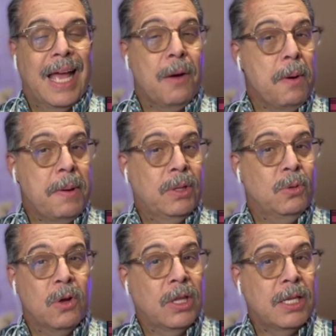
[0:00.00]
However,
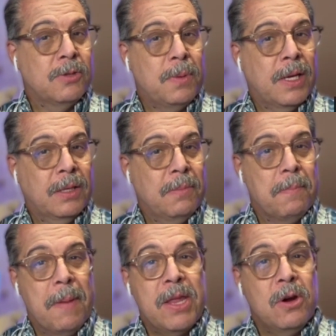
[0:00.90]
do not expect
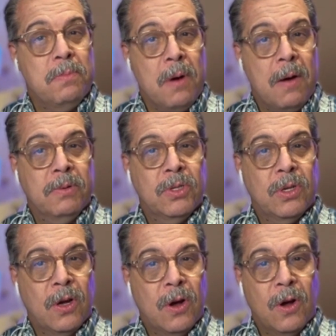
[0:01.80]
major bumps
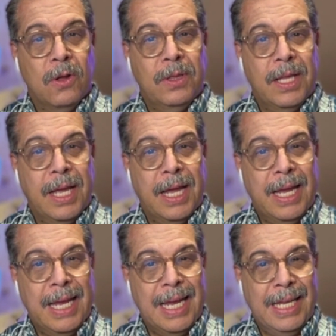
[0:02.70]
on the
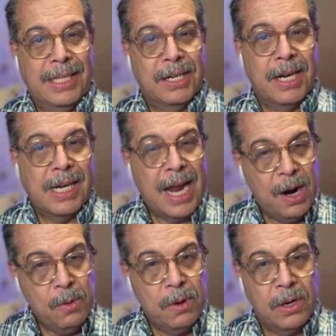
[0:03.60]
internal
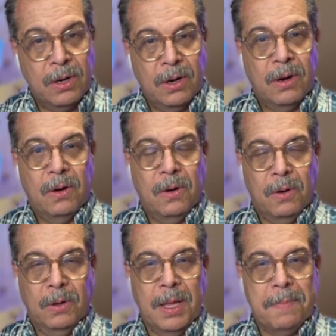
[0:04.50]
hardware
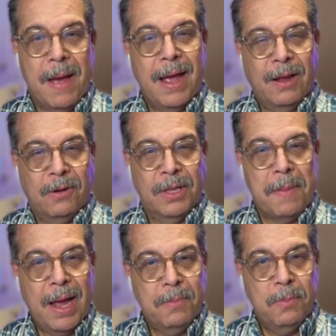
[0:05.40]
or on the
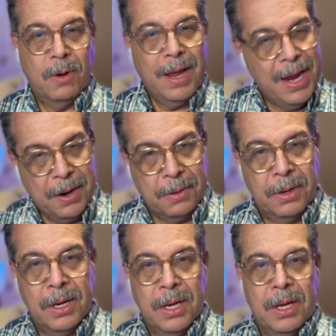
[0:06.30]
MacBook Air,
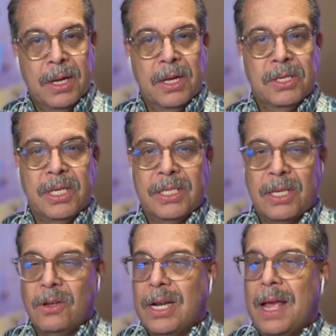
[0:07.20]
since
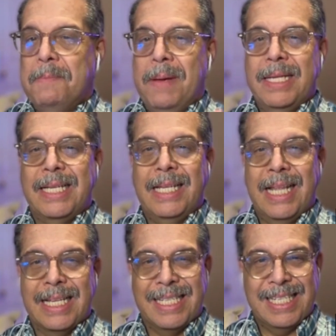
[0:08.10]
they're going to have basically
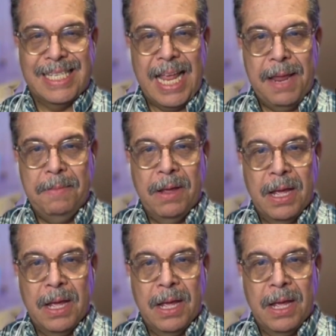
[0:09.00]
the same